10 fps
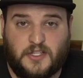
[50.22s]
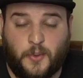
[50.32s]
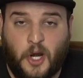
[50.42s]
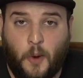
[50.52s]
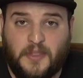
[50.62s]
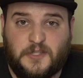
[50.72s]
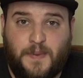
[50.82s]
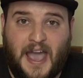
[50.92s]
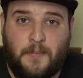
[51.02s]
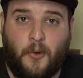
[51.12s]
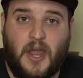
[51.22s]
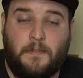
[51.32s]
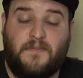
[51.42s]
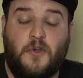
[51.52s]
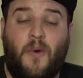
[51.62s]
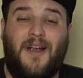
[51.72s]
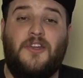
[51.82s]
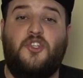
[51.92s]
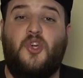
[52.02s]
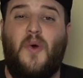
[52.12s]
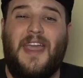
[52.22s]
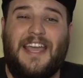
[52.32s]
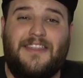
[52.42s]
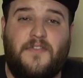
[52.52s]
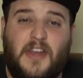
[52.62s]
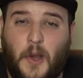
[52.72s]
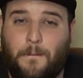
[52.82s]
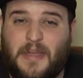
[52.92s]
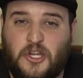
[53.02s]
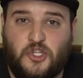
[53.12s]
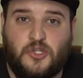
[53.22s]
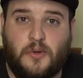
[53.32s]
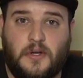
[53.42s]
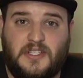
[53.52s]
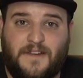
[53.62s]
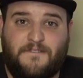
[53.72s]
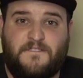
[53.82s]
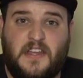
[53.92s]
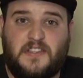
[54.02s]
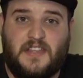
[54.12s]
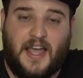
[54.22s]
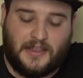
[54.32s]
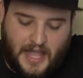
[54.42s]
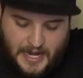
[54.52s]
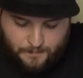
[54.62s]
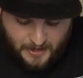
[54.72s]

right, so we're gonna open this bad boy up. If you are enjoying the video, be sure to fist that like